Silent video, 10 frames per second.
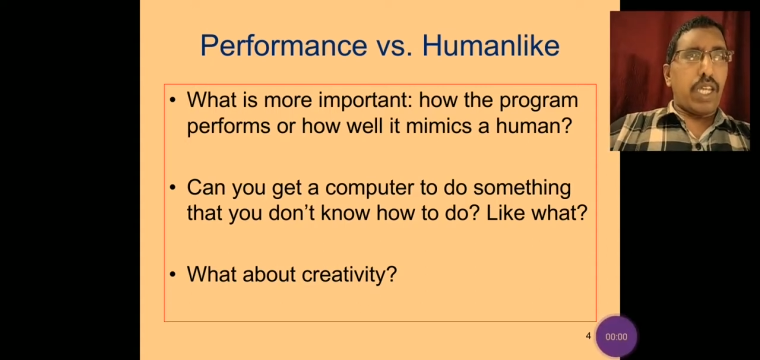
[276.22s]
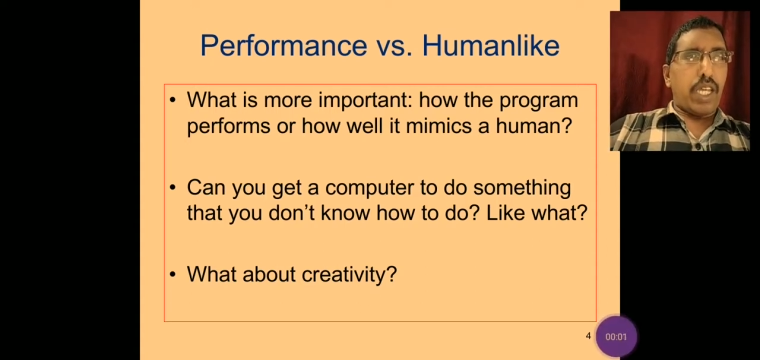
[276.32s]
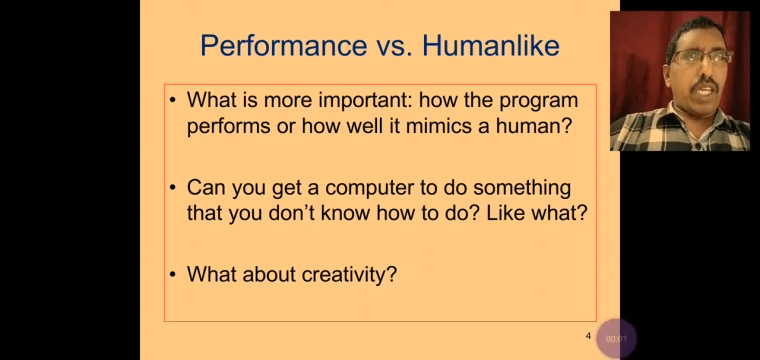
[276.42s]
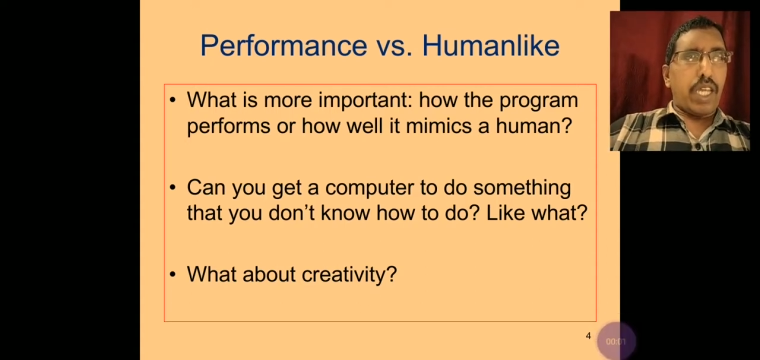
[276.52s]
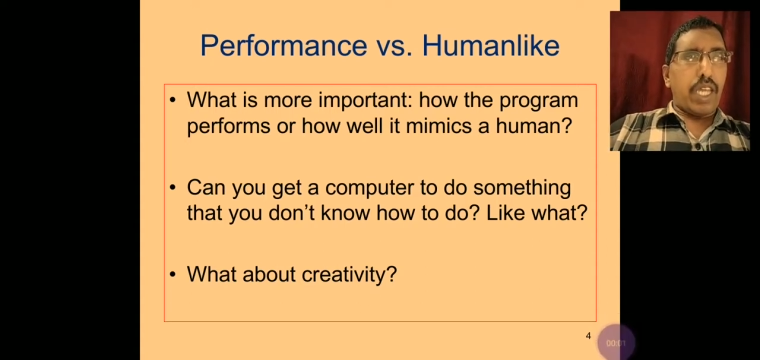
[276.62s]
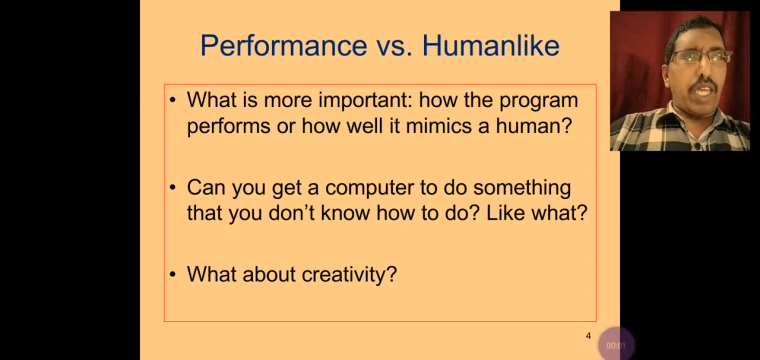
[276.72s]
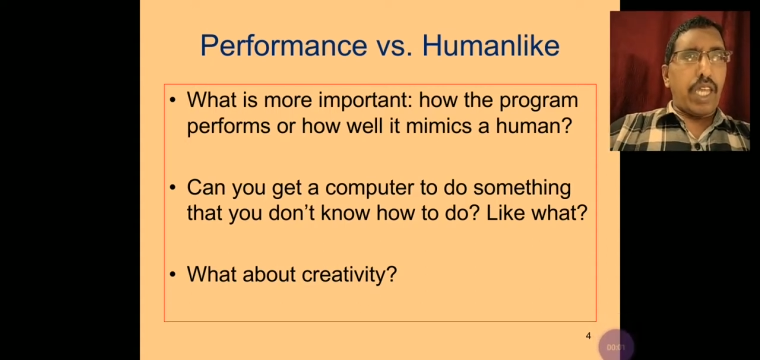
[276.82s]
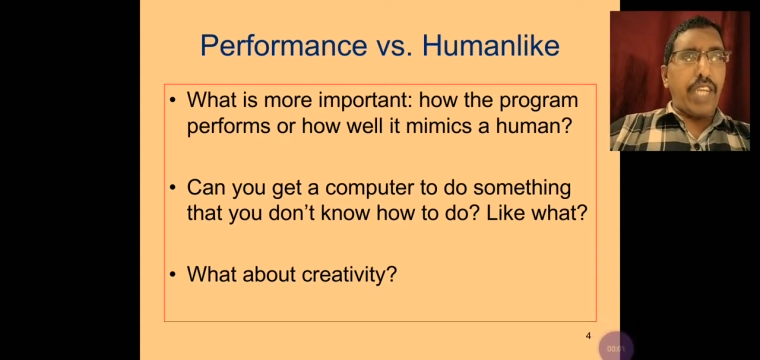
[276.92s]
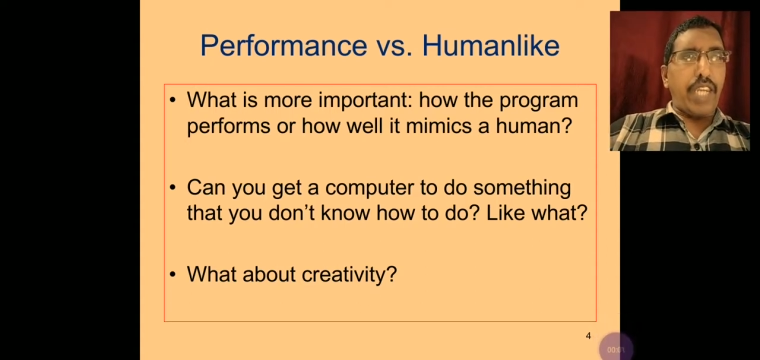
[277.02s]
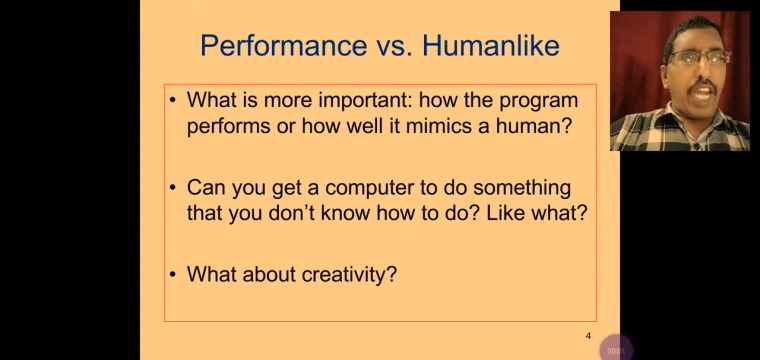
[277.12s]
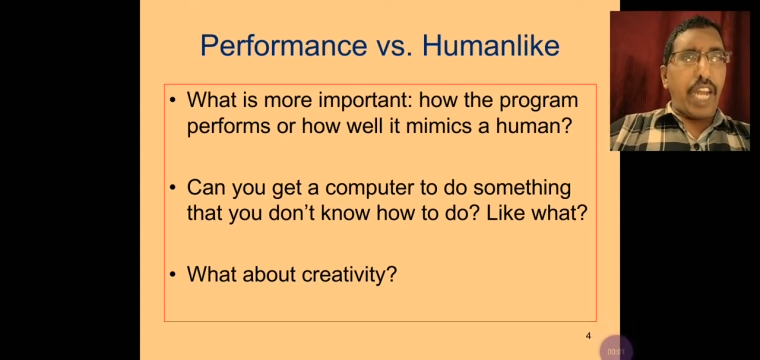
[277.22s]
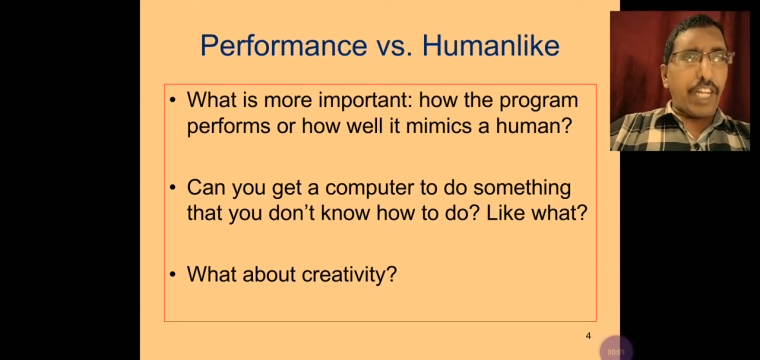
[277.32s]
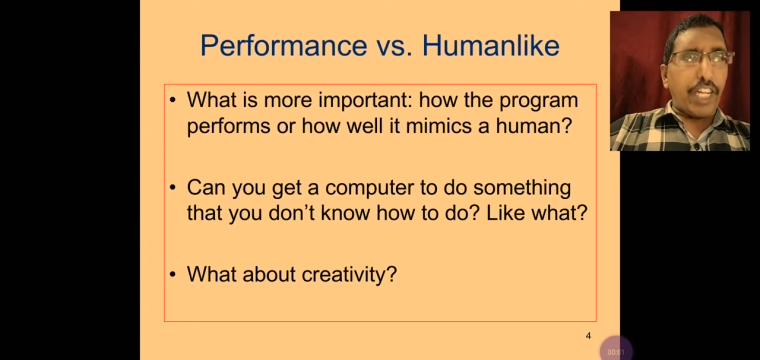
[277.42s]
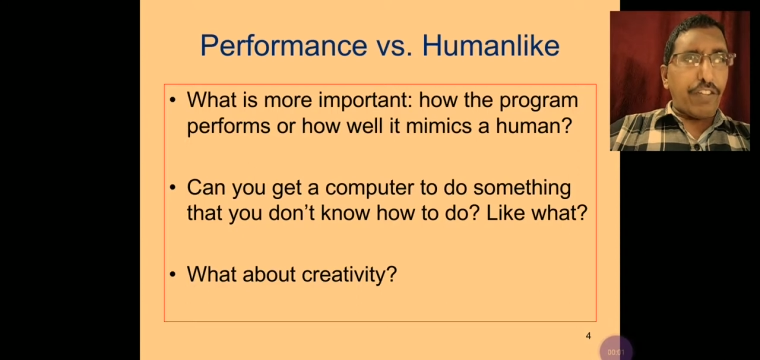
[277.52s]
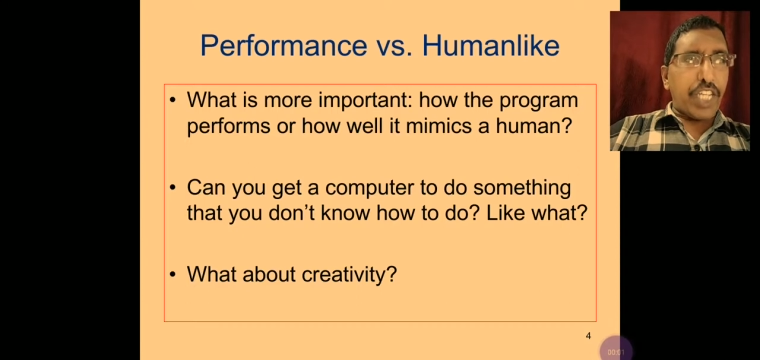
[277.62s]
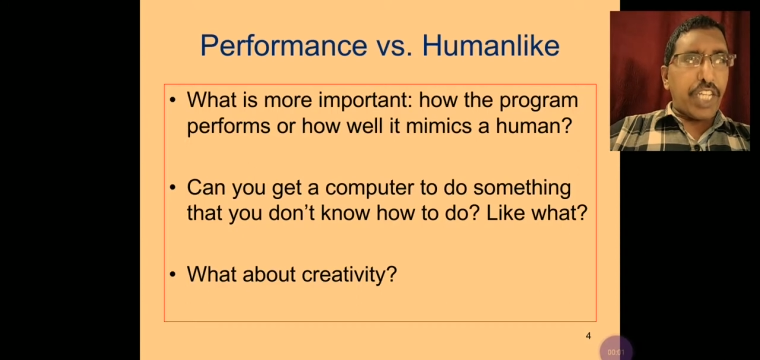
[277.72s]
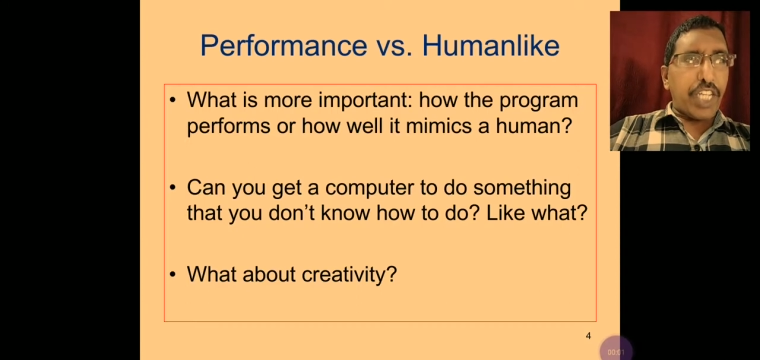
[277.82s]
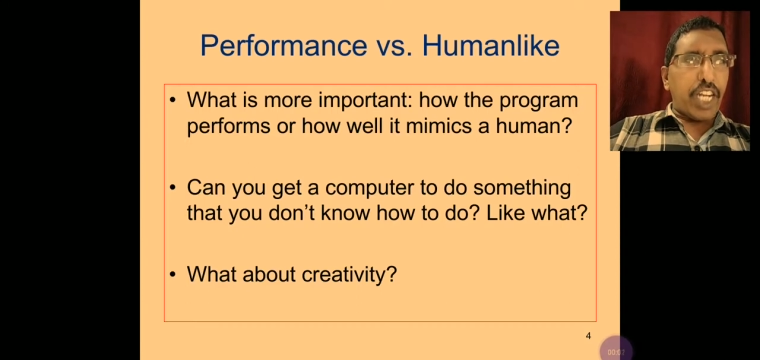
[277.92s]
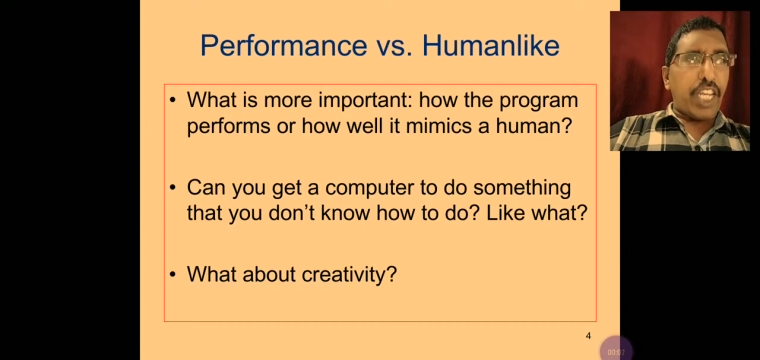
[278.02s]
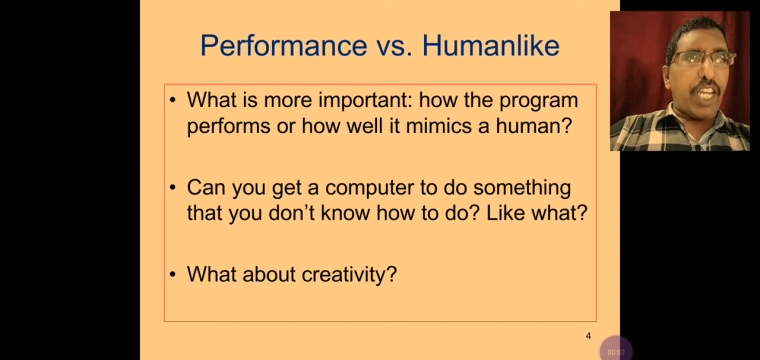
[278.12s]
An artificially
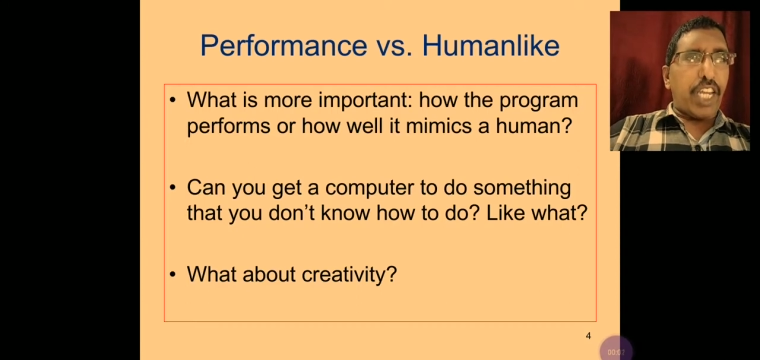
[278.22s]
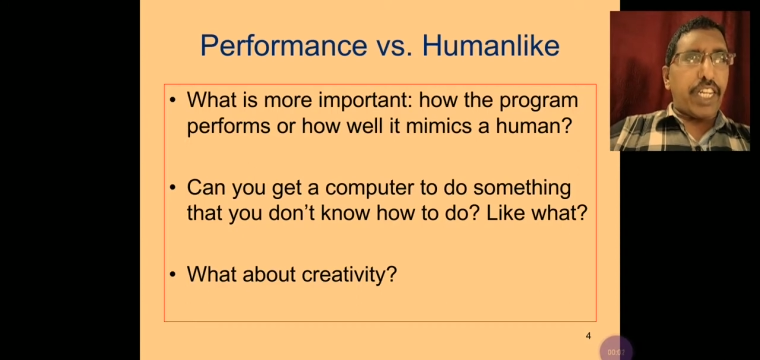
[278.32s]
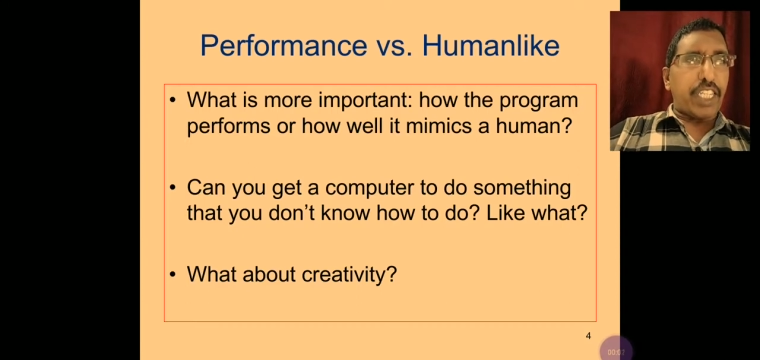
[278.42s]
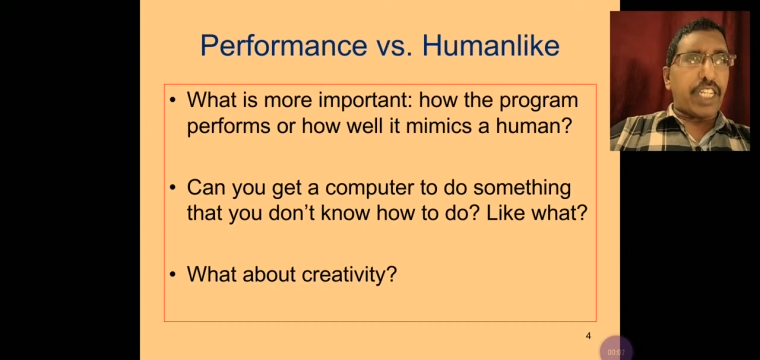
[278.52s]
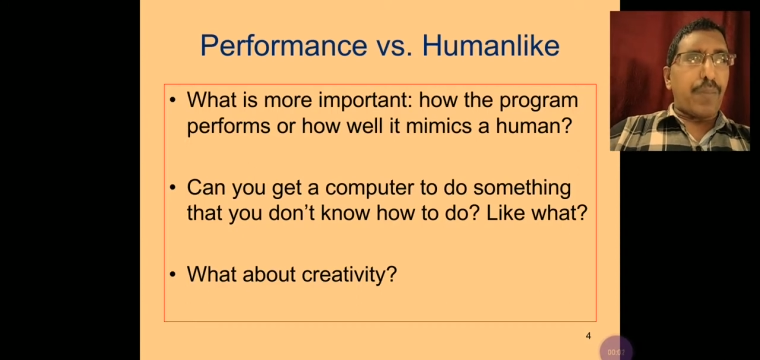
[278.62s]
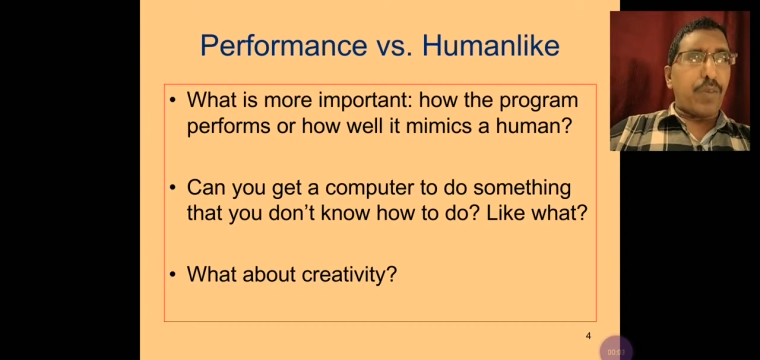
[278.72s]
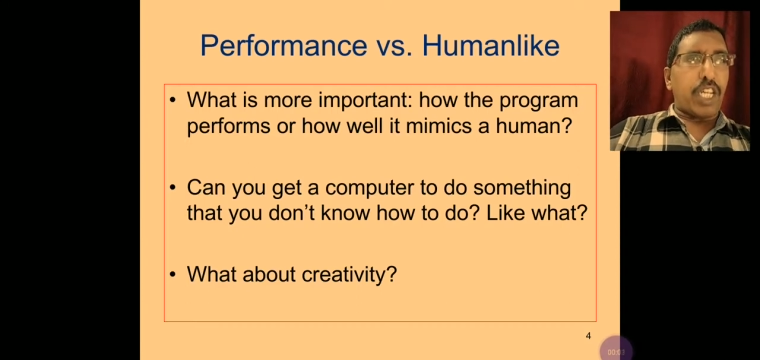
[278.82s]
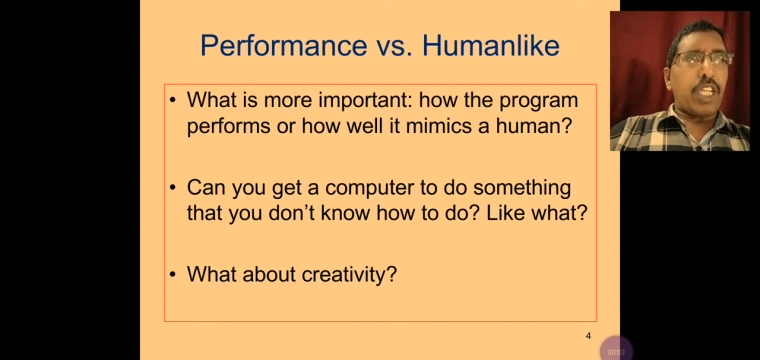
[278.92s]
intelligent computer